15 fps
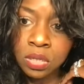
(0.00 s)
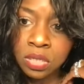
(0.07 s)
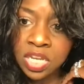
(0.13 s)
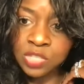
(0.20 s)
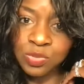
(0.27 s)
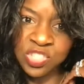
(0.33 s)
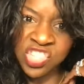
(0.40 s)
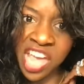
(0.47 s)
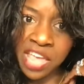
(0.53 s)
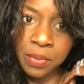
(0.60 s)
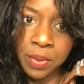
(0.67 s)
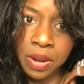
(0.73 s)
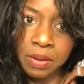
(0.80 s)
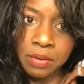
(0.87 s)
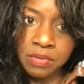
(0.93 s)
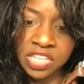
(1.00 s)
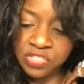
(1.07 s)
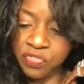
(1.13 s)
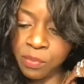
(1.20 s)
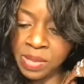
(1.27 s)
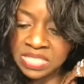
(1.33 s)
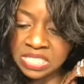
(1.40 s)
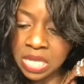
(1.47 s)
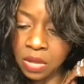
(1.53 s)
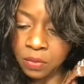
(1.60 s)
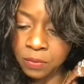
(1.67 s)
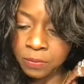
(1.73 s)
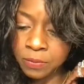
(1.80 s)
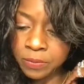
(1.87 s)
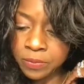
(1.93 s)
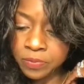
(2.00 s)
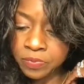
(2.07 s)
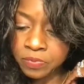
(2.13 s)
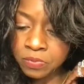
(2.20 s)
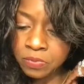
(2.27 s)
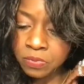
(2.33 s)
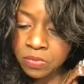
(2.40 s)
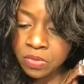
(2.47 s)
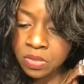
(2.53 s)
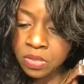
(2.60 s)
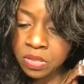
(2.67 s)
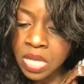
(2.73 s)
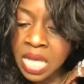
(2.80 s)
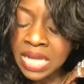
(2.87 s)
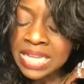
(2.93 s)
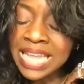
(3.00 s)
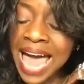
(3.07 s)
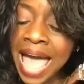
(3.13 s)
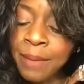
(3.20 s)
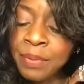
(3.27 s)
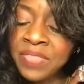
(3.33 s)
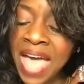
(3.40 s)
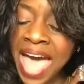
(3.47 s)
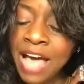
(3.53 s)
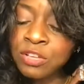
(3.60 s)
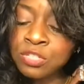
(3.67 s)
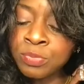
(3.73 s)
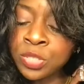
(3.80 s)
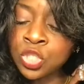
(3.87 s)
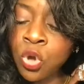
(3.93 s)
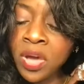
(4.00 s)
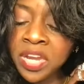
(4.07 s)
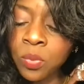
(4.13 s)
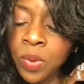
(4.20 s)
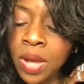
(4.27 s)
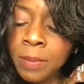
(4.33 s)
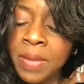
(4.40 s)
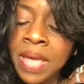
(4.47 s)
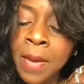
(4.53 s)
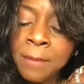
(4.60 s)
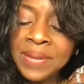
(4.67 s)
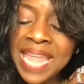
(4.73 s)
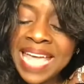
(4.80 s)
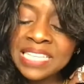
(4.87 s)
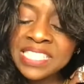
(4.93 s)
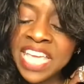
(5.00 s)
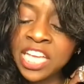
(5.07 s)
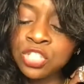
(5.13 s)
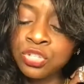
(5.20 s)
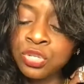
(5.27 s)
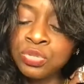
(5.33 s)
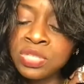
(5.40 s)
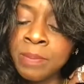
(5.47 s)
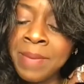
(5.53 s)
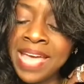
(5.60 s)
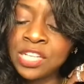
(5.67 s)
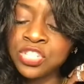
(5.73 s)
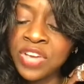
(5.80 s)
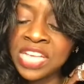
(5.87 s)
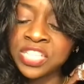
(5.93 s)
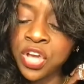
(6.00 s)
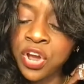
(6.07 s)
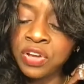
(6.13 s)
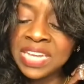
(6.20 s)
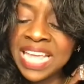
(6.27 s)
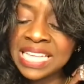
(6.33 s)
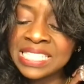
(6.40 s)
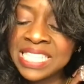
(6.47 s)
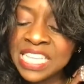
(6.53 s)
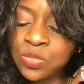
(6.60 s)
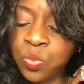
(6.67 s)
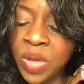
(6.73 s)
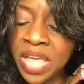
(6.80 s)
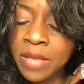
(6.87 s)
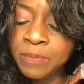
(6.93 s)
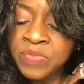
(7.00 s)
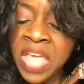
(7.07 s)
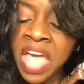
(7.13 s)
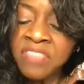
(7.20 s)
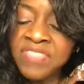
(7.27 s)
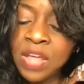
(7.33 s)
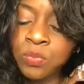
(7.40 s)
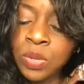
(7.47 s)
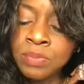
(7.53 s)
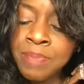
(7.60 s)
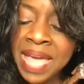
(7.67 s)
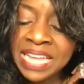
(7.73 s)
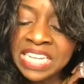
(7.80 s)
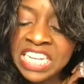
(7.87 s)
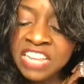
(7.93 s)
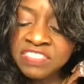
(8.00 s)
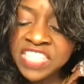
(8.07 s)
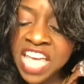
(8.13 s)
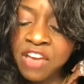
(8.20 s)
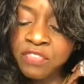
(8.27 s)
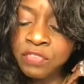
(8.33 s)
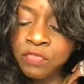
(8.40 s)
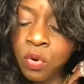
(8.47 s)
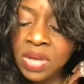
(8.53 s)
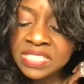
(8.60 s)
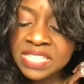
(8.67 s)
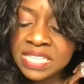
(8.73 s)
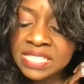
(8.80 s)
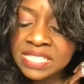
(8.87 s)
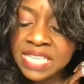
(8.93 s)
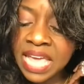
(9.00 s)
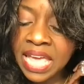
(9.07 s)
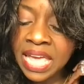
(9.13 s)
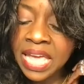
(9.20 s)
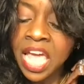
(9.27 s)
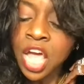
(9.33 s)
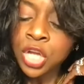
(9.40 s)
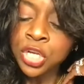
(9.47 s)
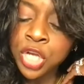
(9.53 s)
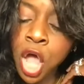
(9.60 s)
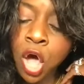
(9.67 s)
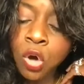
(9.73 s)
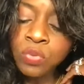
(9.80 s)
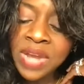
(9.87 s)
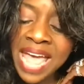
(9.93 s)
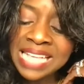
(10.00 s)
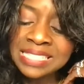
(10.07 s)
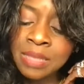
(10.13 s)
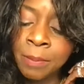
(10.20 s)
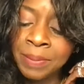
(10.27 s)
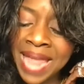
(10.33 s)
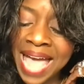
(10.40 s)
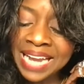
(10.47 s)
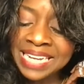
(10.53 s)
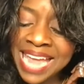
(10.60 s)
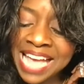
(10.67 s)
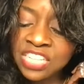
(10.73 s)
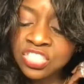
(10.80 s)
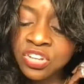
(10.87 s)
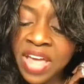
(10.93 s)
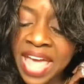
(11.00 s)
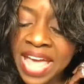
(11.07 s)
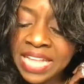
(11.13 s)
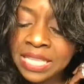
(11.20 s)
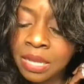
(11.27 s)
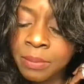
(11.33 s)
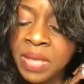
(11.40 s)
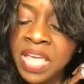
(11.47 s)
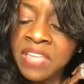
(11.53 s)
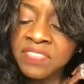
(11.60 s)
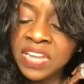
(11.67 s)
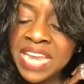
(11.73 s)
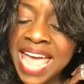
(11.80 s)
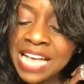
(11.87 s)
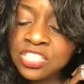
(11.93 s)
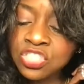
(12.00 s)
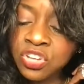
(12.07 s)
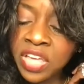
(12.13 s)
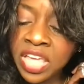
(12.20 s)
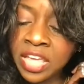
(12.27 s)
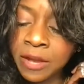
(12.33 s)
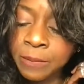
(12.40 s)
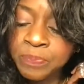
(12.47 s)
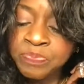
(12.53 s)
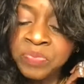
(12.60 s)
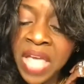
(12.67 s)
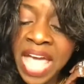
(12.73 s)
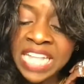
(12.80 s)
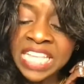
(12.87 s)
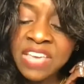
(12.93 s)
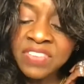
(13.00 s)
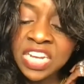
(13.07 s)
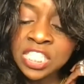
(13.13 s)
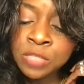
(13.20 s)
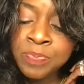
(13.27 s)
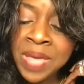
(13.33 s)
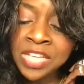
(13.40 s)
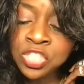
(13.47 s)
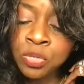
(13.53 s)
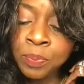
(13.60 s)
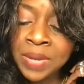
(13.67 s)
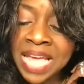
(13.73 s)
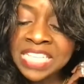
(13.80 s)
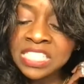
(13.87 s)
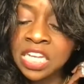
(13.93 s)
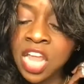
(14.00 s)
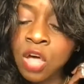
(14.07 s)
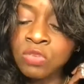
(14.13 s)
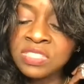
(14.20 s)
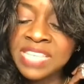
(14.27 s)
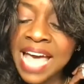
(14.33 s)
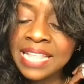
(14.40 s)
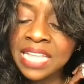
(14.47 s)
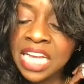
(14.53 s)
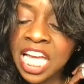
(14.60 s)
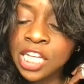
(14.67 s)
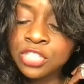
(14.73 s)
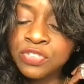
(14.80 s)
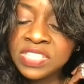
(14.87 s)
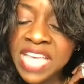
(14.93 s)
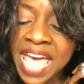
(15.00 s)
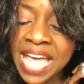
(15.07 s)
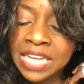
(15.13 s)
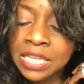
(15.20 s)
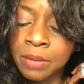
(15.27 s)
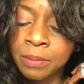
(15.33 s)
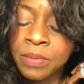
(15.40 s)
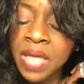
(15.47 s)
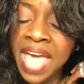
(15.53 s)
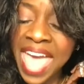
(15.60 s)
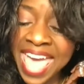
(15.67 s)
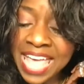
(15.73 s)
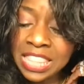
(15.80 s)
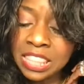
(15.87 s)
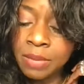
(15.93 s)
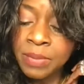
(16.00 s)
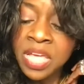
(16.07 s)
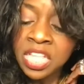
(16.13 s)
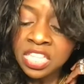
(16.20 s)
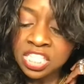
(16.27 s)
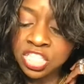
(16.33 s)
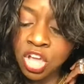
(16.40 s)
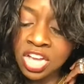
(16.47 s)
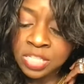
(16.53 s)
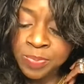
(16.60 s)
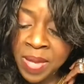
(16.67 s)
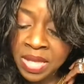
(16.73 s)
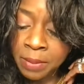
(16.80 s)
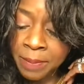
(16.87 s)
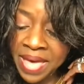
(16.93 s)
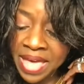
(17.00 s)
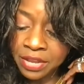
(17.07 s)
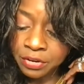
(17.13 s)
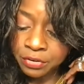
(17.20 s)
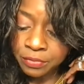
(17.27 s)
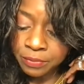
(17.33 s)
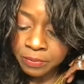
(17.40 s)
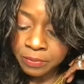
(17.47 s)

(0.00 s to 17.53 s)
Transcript: This was January. This is 3 months ago. Clyburn, the House Majority Whip, plans to introduce a measure as early as this week that would make Lift Every Voice and Sing known as the Black National Anthem, the national hymn, and give it a special place alongside the country's anthem, the Star-Spangled Banner.